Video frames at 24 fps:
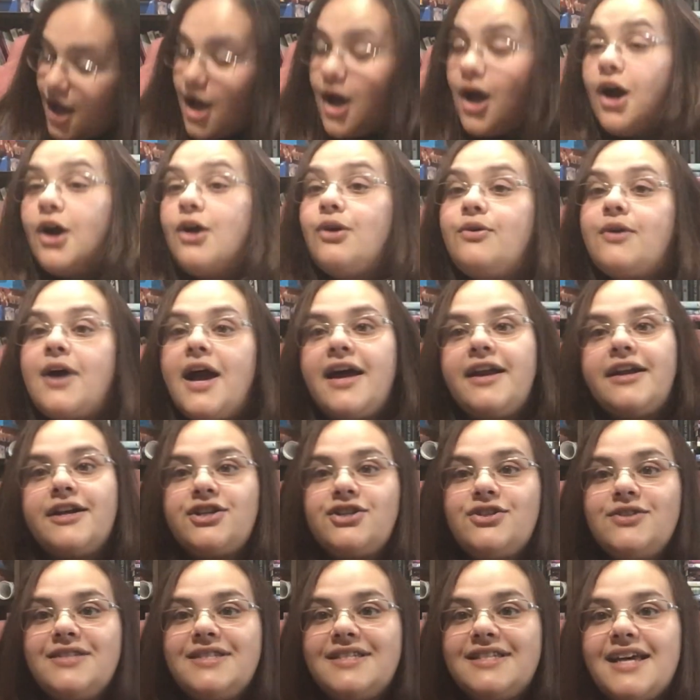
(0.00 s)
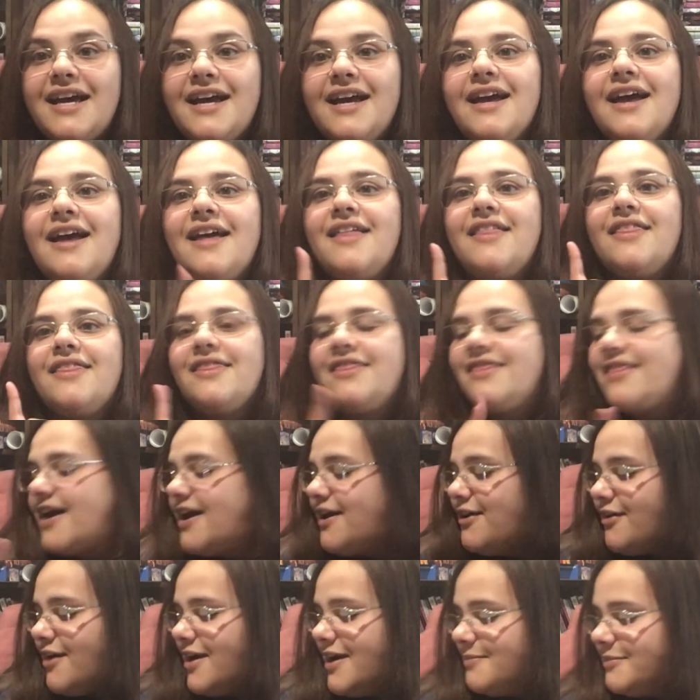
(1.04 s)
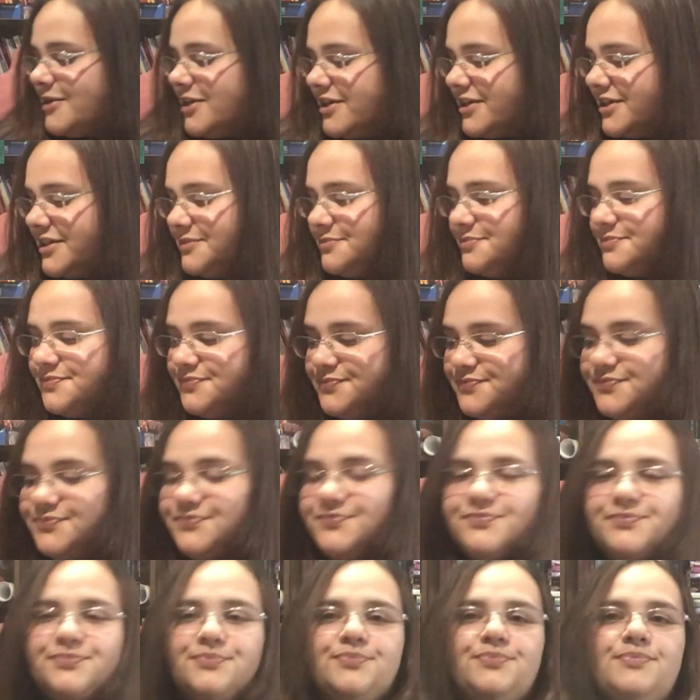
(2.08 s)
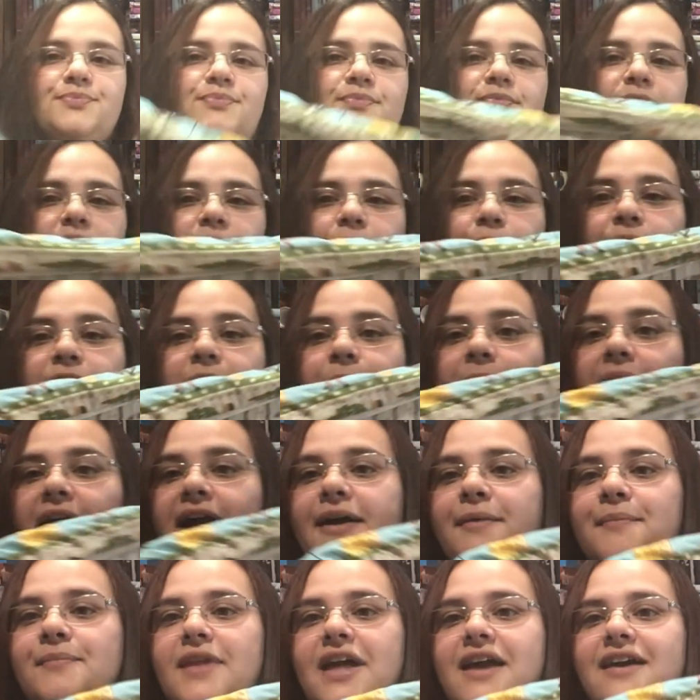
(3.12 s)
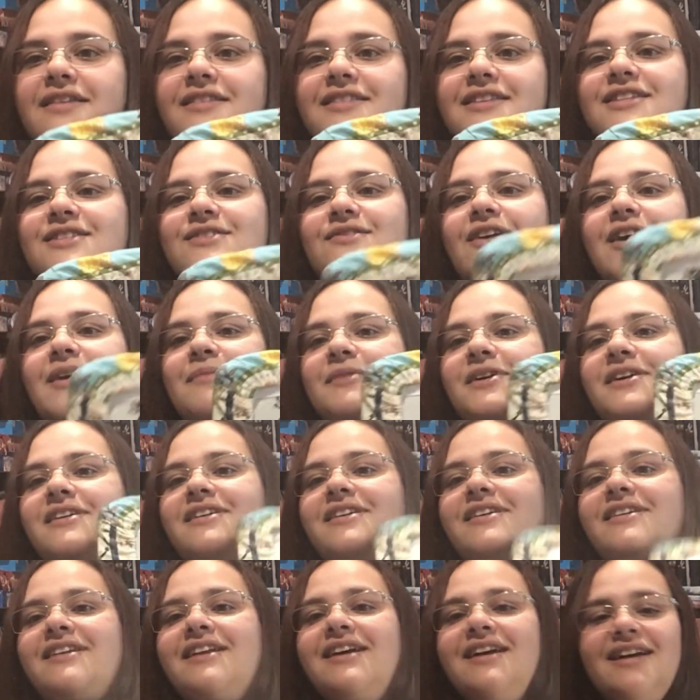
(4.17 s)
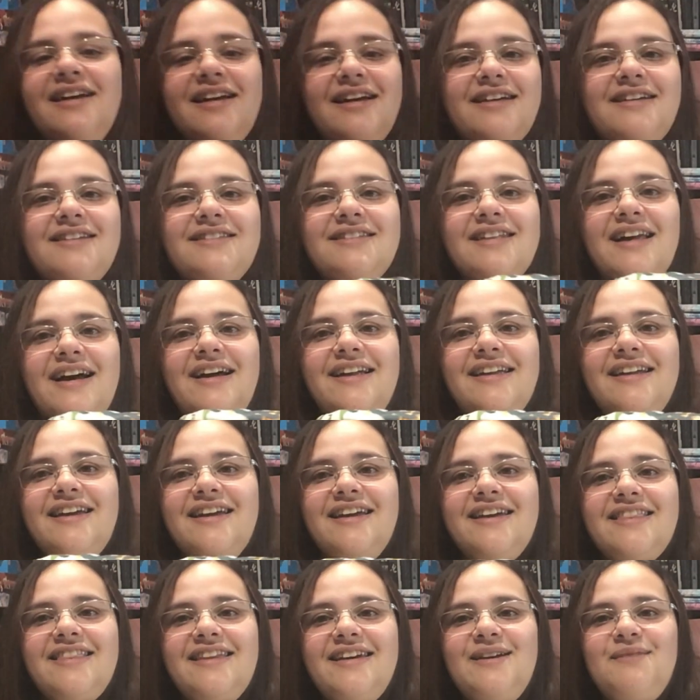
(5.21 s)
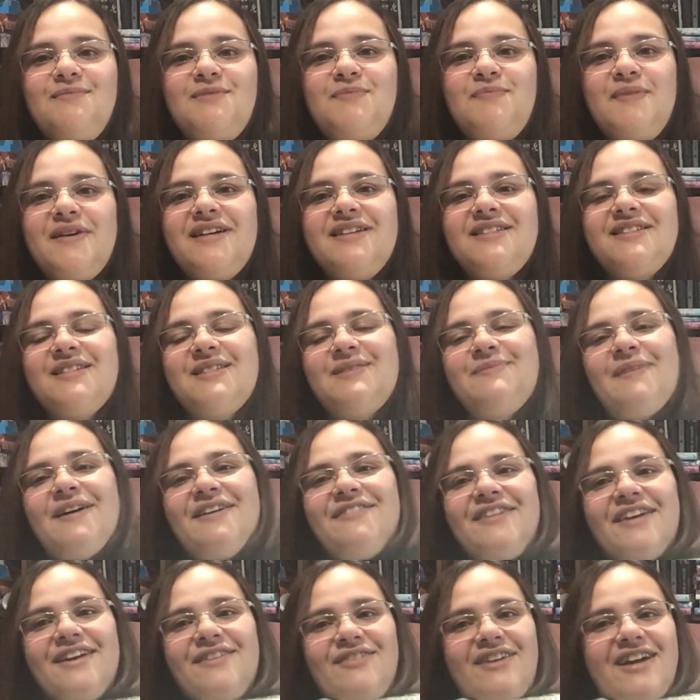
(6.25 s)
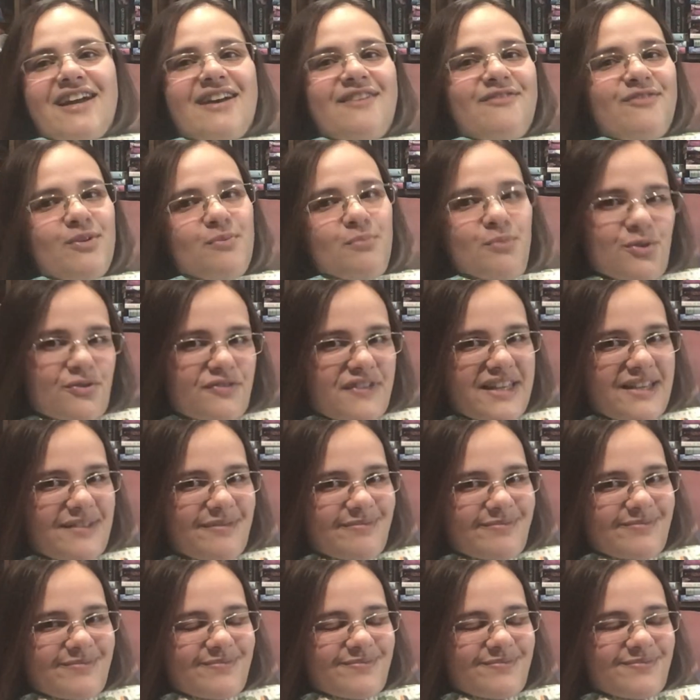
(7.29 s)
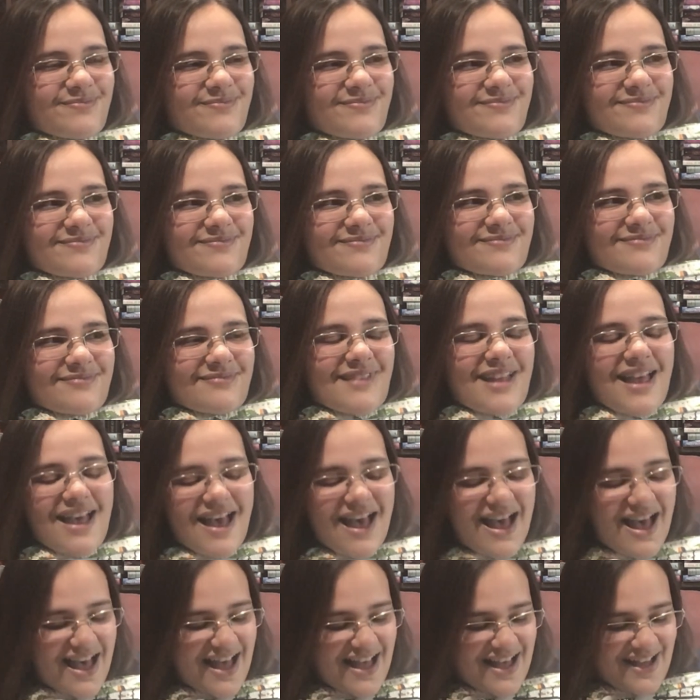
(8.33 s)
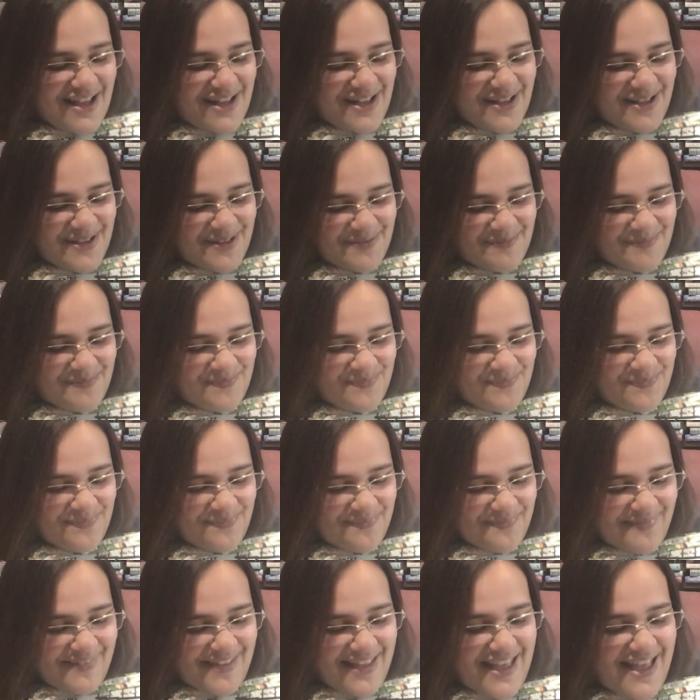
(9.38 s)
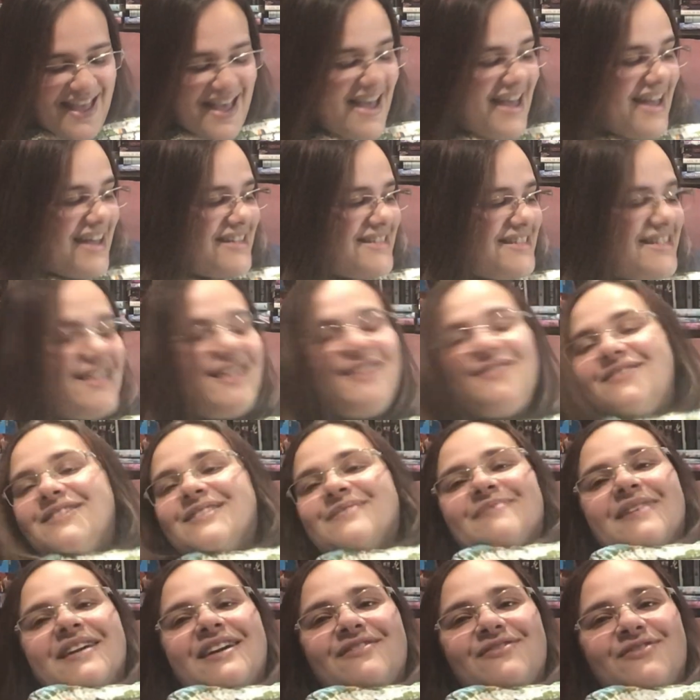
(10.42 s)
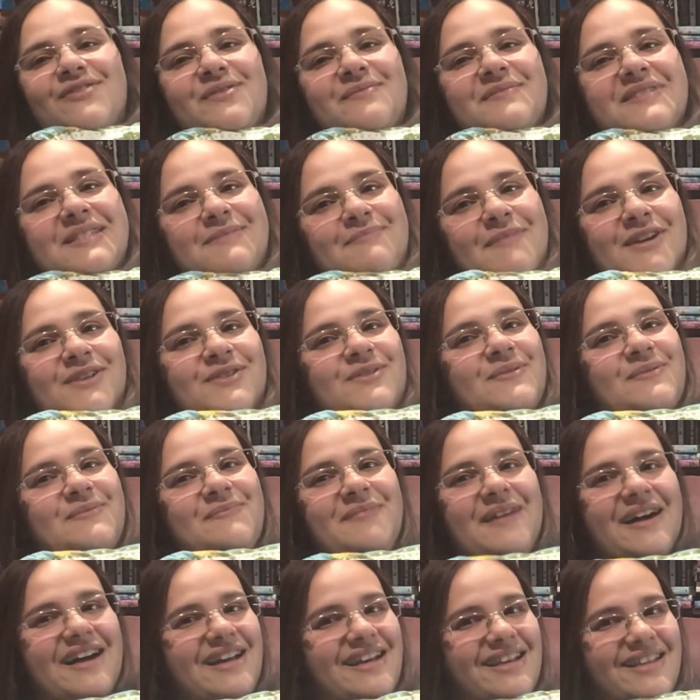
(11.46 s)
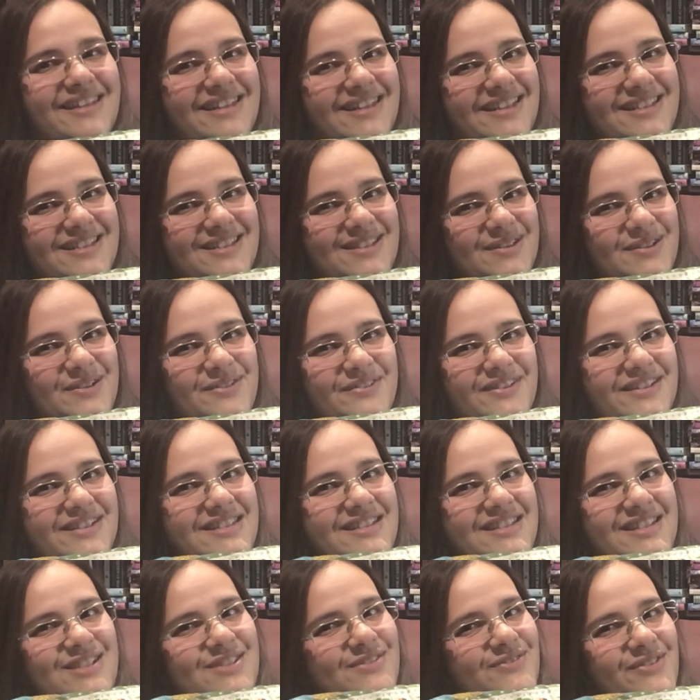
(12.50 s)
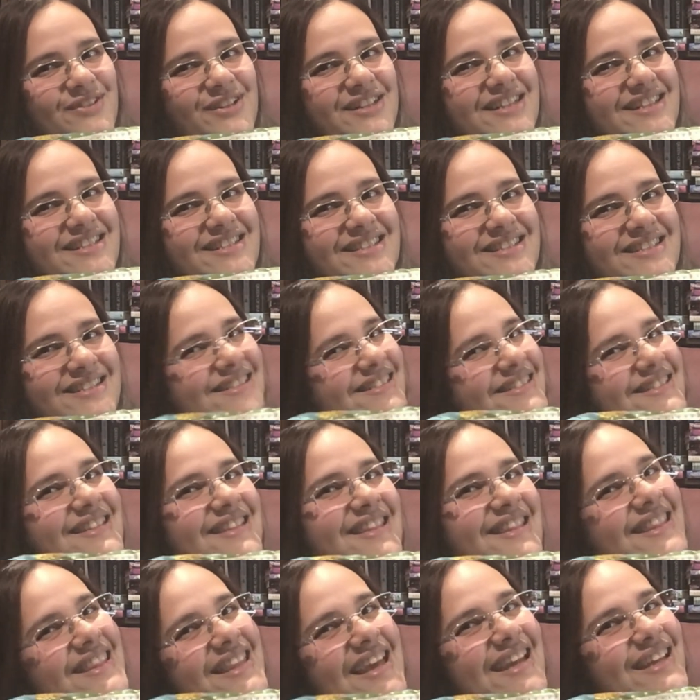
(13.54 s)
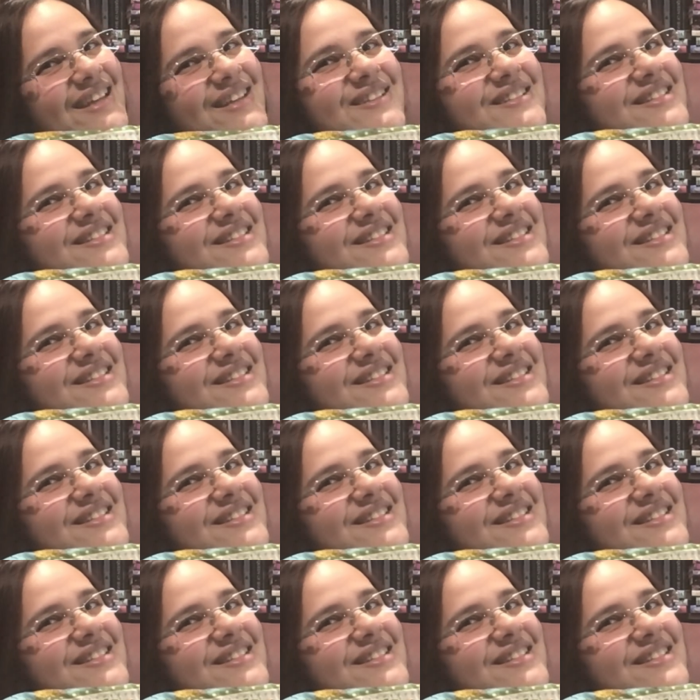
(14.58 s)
Oh, and I should say that grime guard, I'll bring it back. This grime guard is Lion King themed because it's my favorite ever movie. And it was made for me special by Liz over at Stitch for Liz. Thank you,